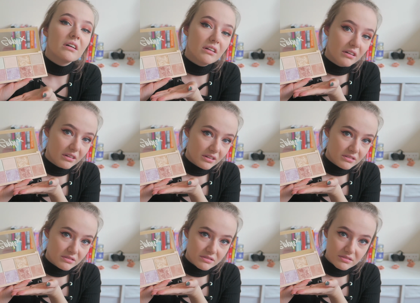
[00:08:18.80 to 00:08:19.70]

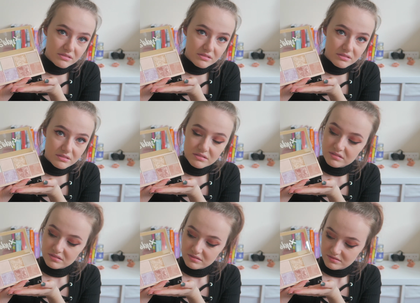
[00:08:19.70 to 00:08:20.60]

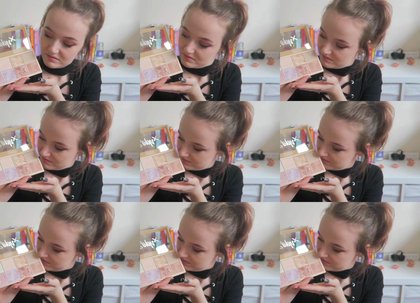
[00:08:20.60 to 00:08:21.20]
(no one is talking)